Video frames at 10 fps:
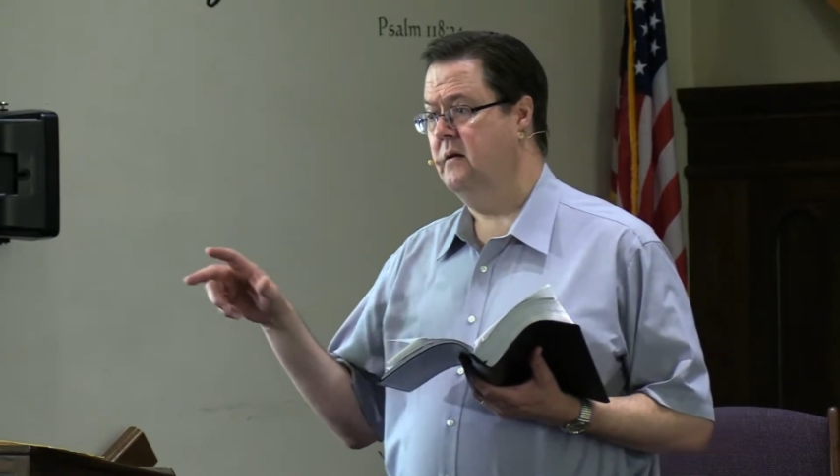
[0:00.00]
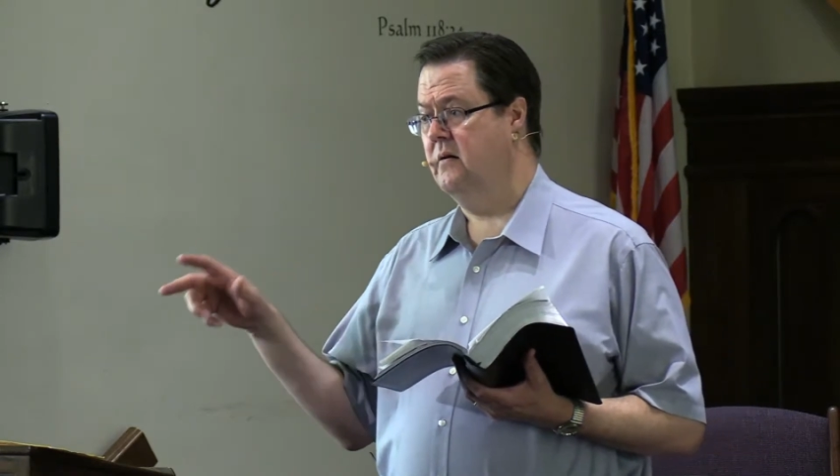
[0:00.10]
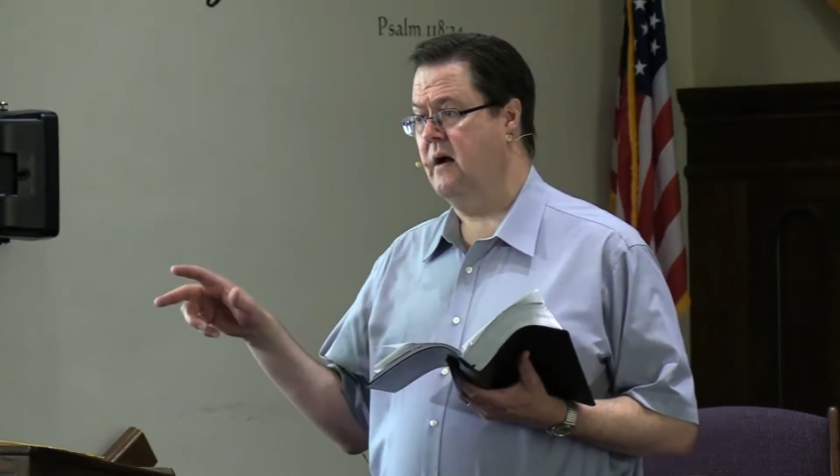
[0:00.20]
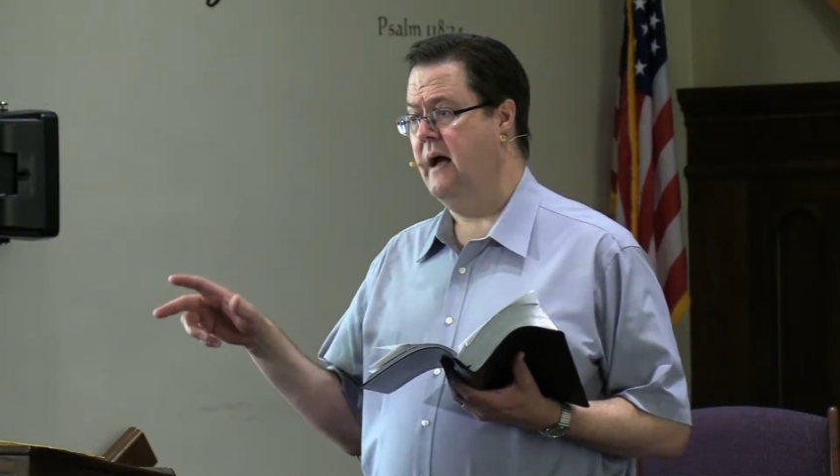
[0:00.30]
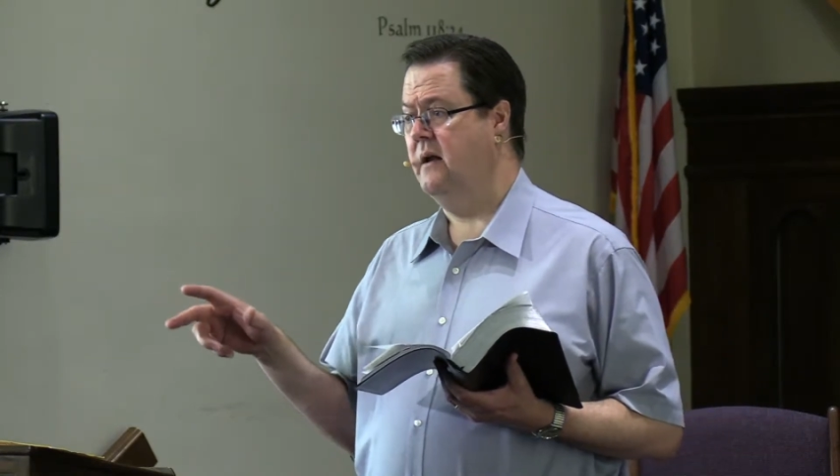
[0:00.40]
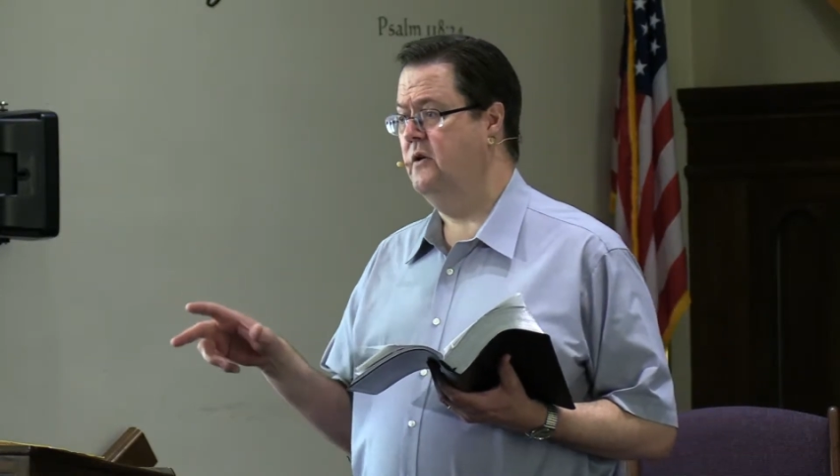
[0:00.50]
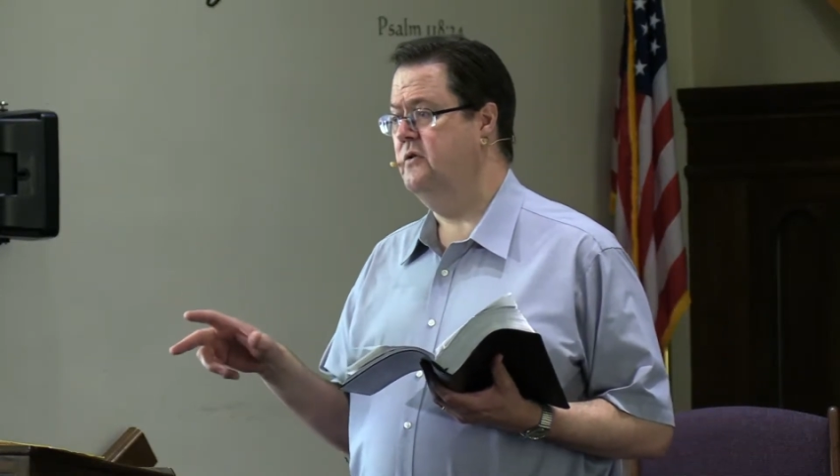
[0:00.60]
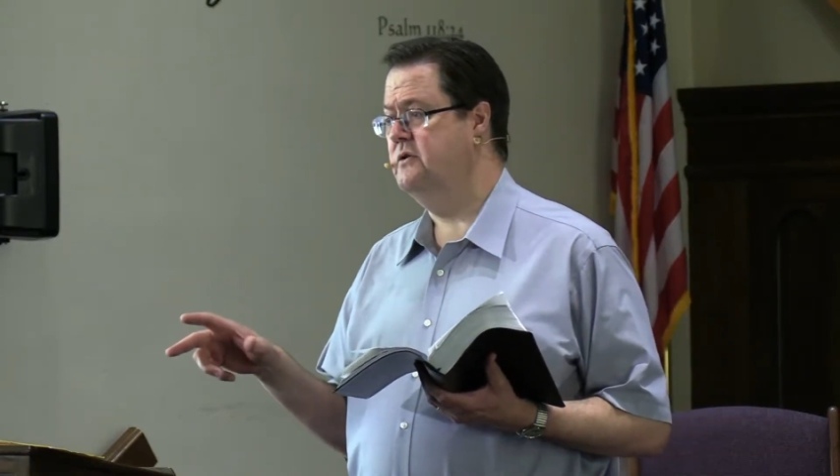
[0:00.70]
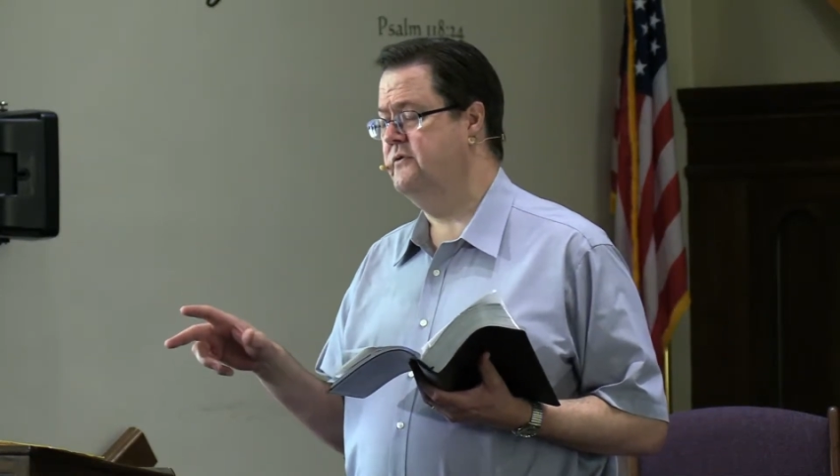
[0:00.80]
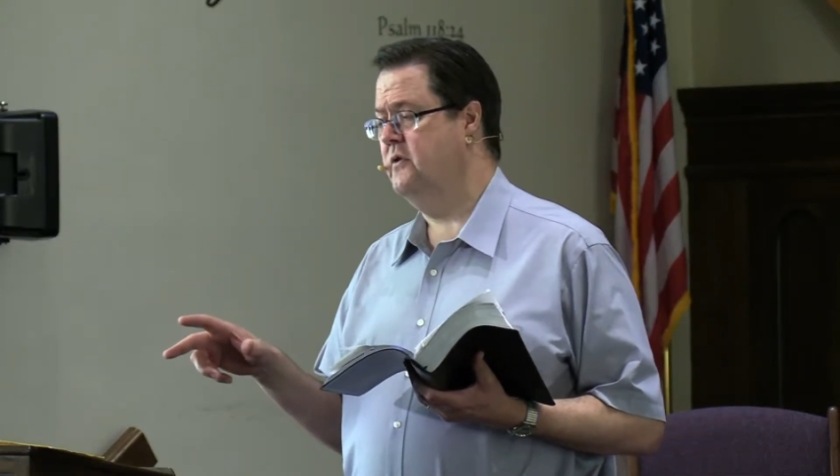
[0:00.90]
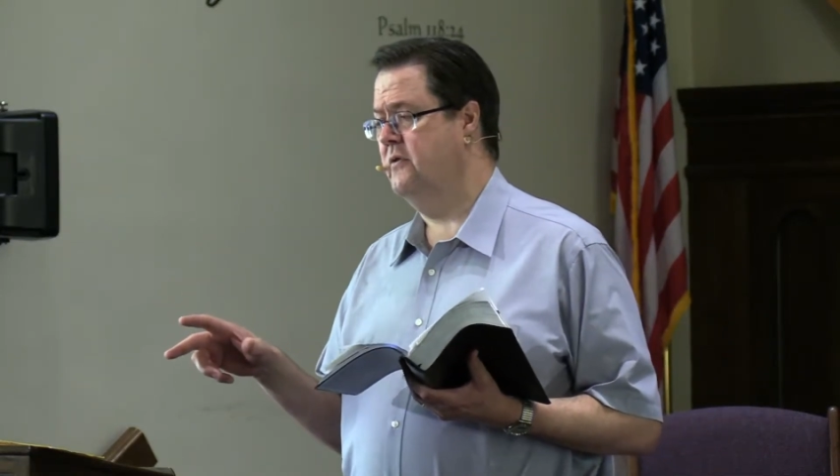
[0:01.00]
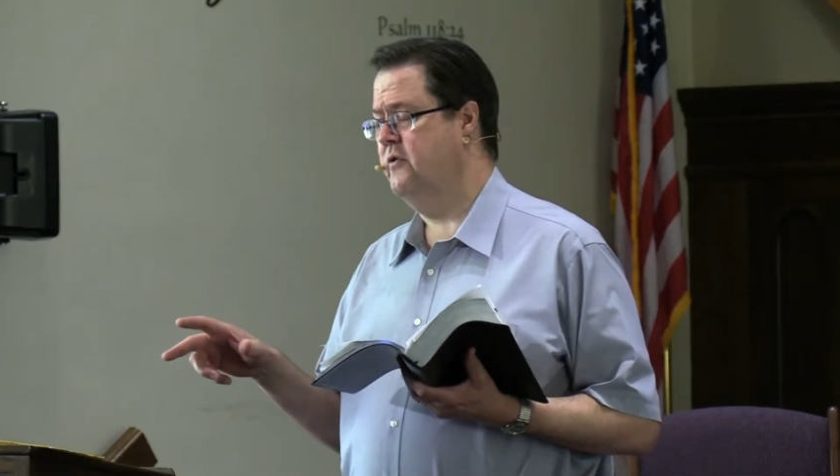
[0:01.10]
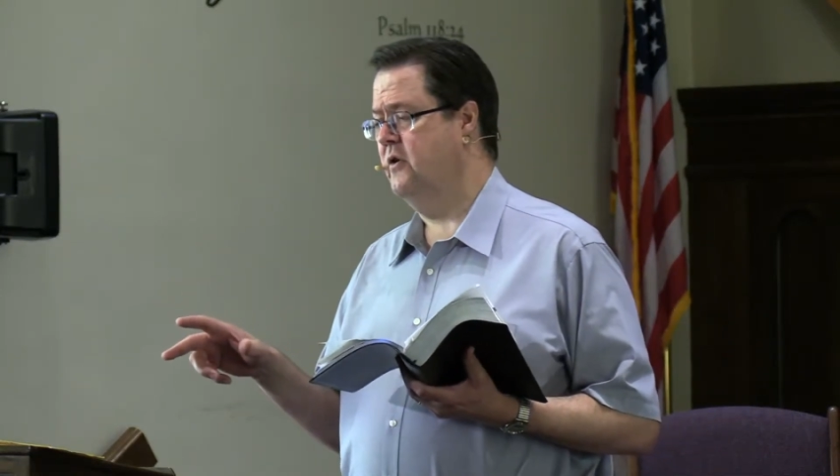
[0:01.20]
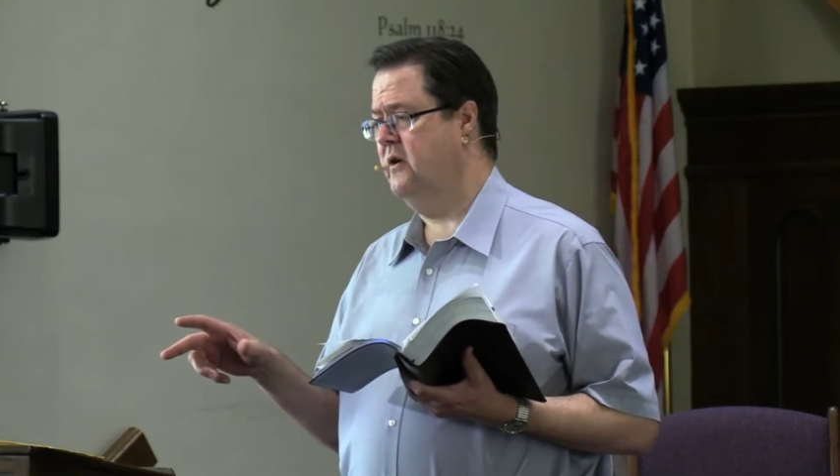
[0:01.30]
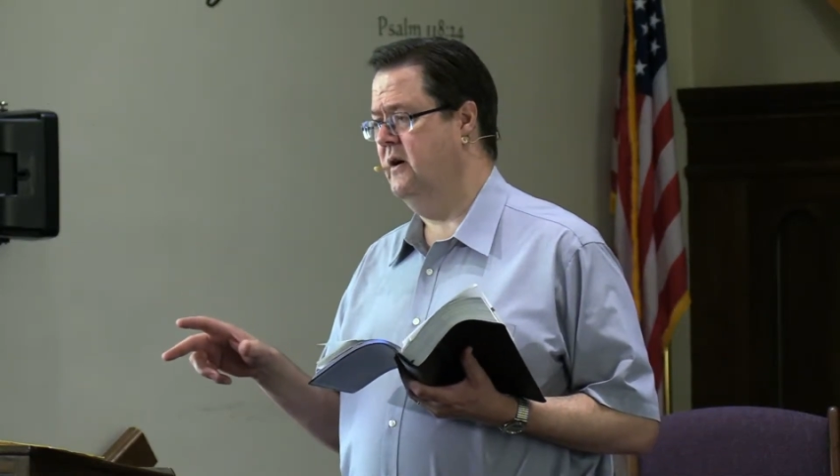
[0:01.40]
or God used for, for
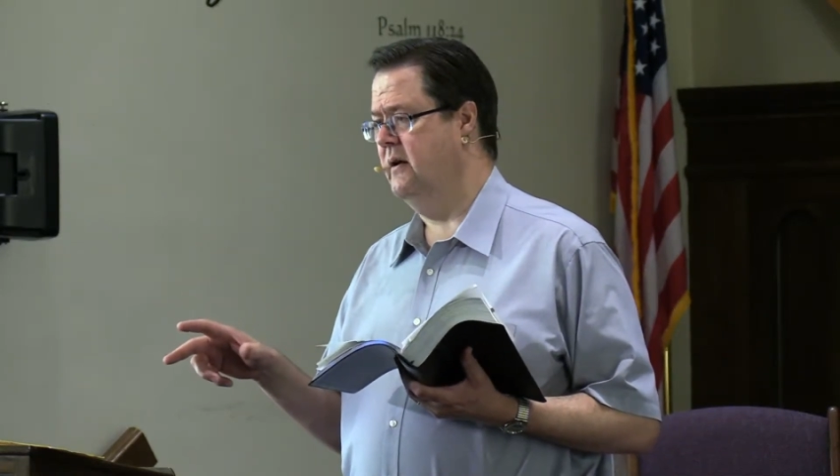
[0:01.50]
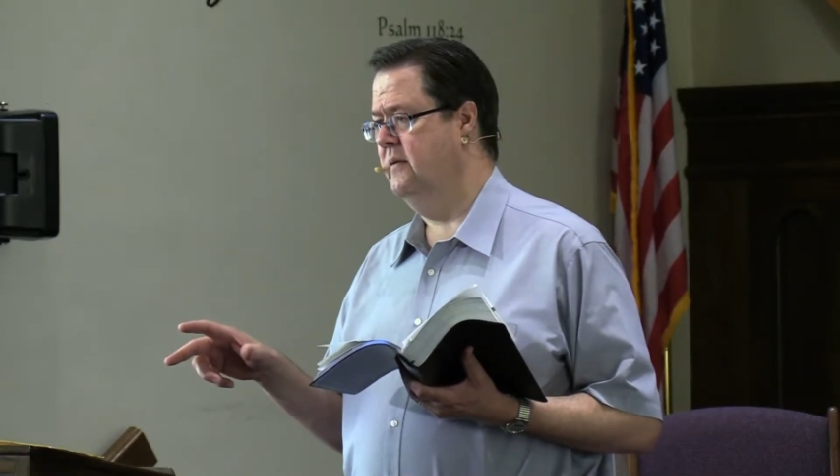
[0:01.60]
good.